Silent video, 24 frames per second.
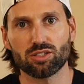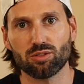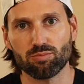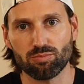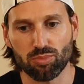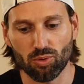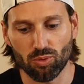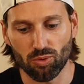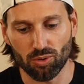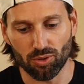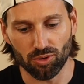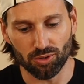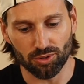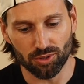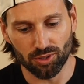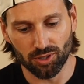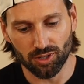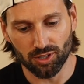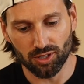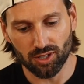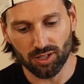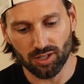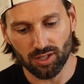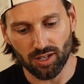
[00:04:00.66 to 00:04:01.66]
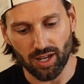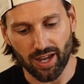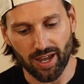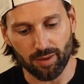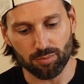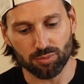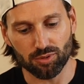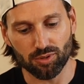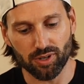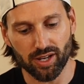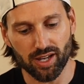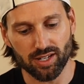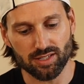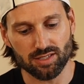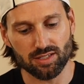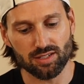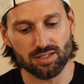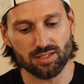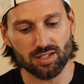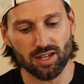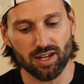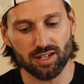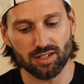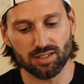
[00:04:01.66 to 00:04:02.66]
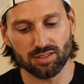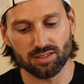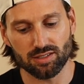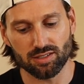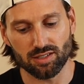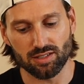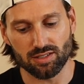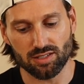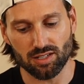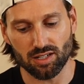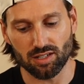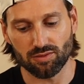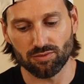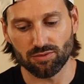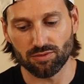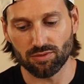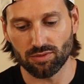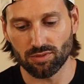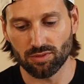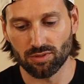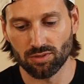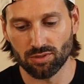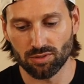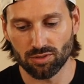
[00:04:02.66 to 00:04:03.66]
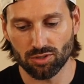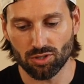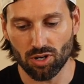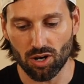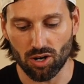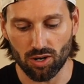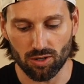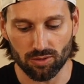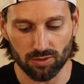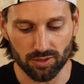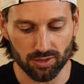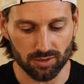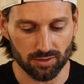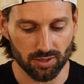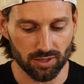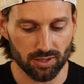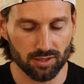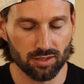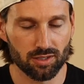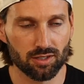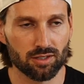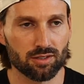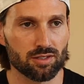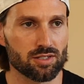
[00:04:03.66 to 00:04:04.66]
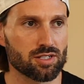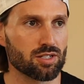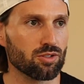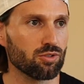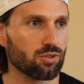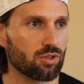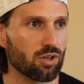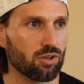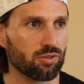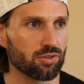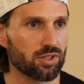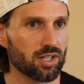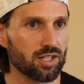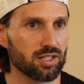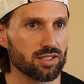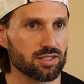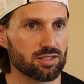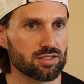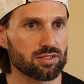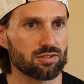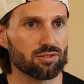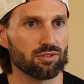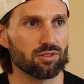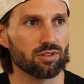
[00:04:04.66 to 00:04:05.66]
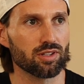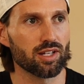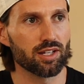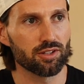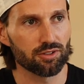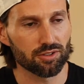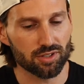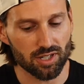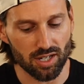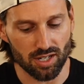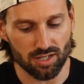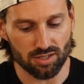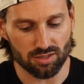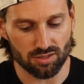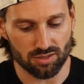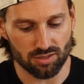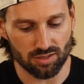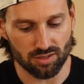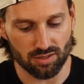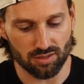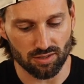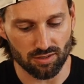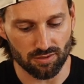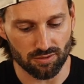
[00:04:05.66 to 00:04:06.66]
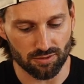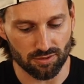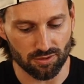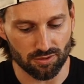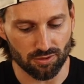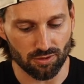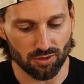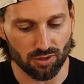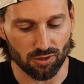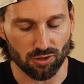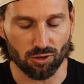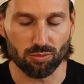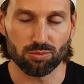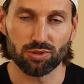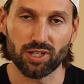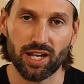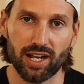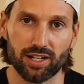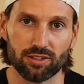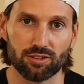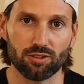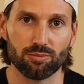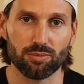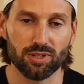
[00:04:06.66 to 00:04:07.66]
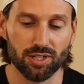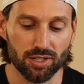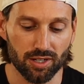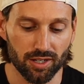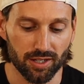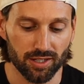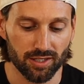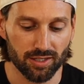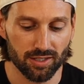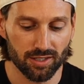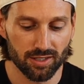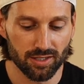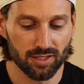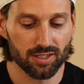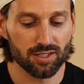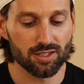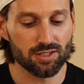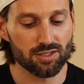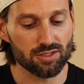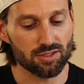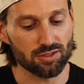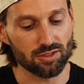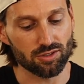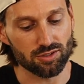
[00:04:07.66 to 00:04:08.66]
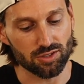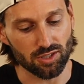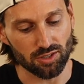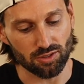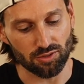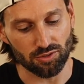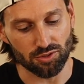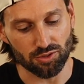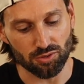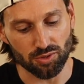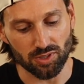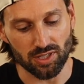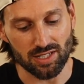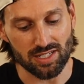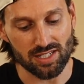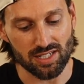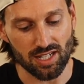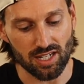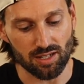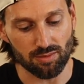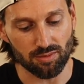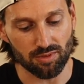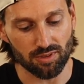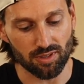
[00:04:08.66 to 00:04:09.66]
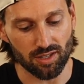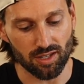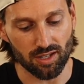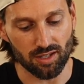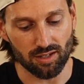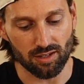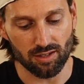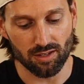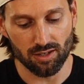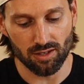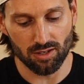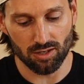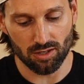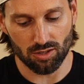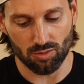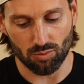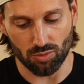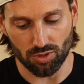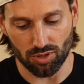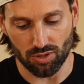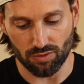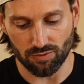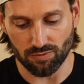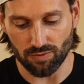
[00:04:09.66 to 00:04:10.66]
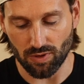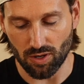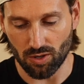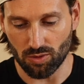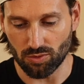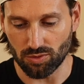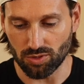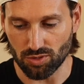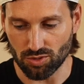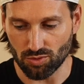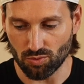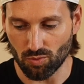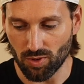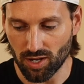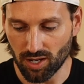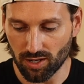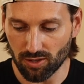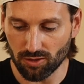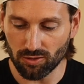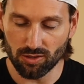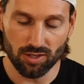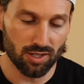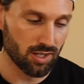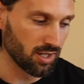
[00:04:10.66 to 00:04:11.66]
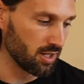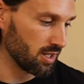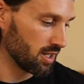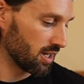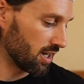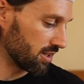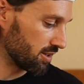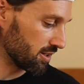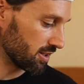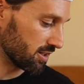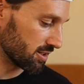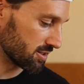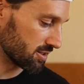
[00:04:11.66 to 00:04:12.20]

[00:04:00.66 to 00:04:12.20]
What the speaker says: the board, Apple has decided to, instead of calling silicone case or leather case, they're no longer black, they're midnight. So it looks like they're doing the same thing with the phone as well. I think